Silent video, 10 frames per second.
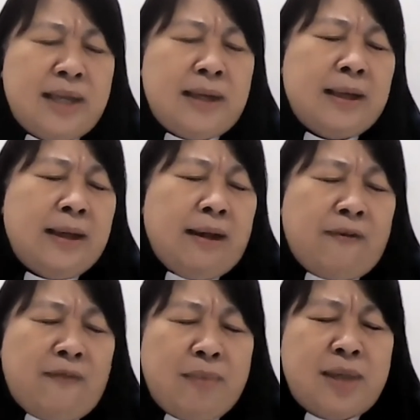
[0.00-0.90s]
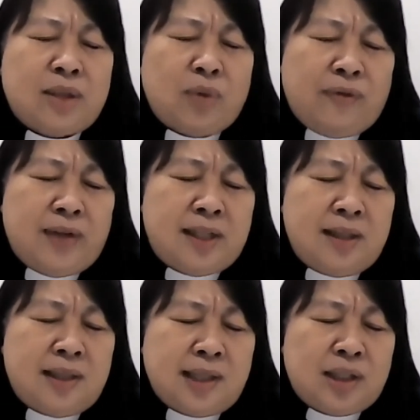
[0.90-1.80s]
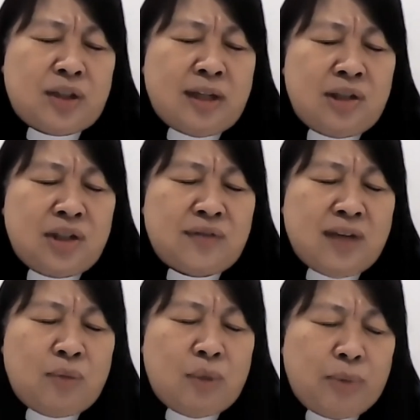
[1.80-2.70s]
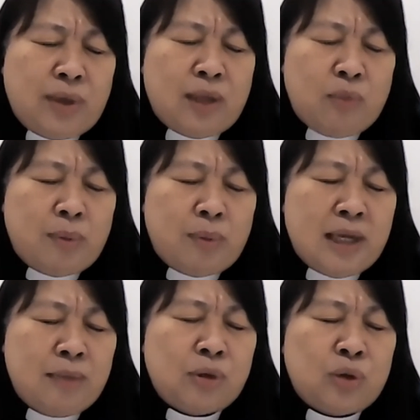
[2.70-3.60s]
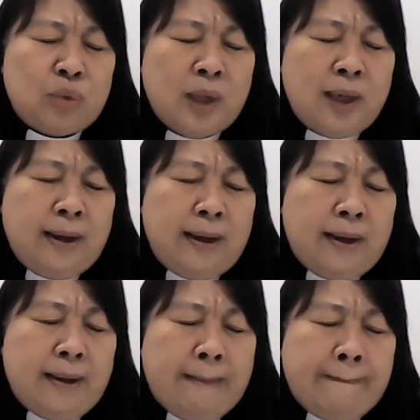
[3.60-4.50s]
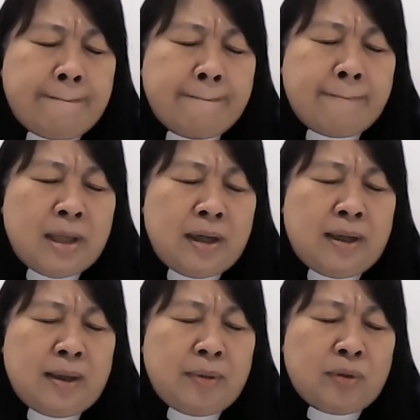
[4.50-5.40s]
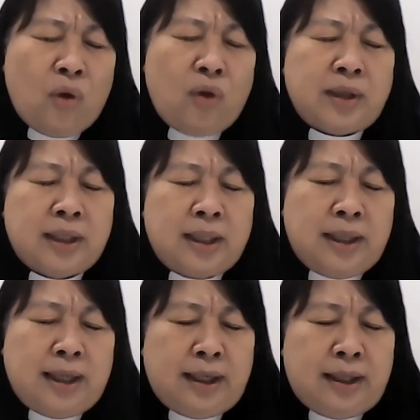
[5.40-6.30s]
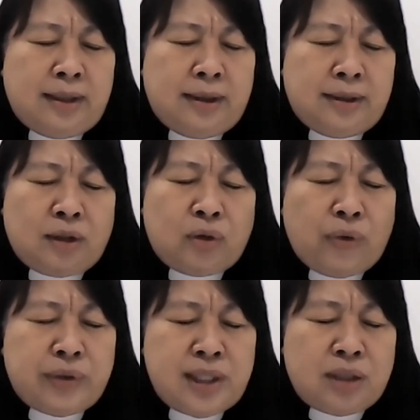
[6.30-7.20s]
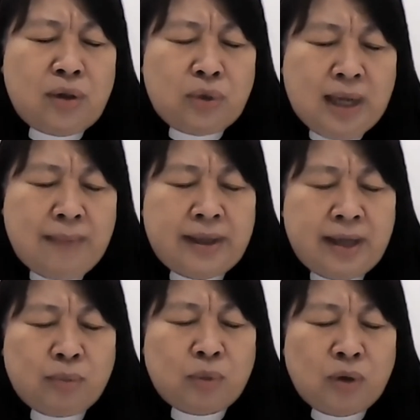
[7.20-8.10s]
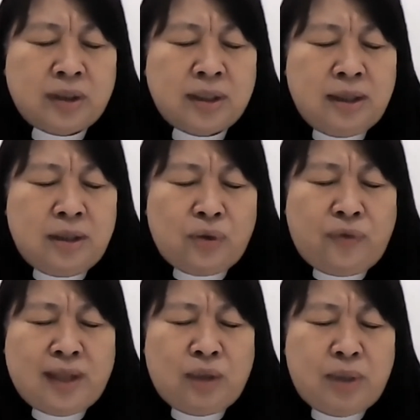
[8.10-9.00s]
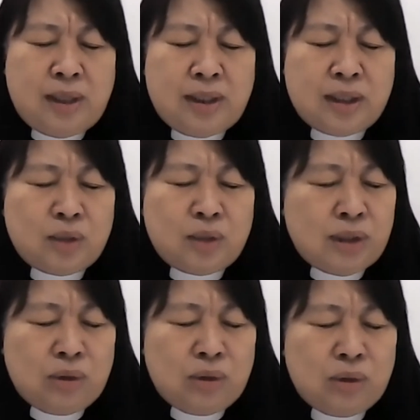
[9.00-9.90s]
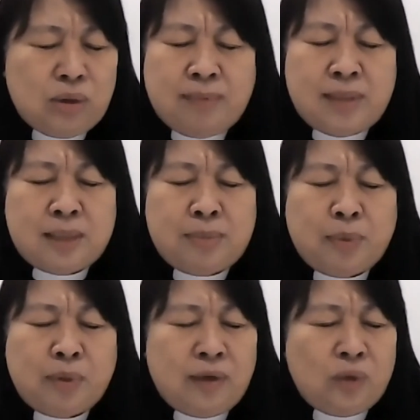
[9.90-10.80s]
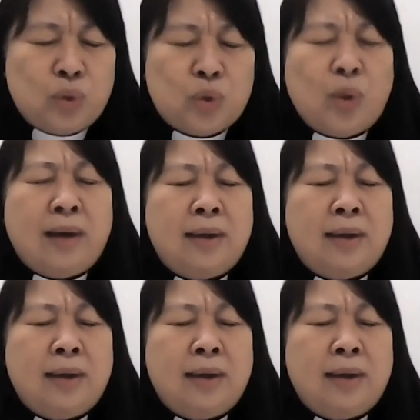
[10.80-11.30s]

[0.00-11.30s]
help those who are poor and needy, those who are in need of help, Lord. Father, we thank you, Father, for these people. Father, we pray that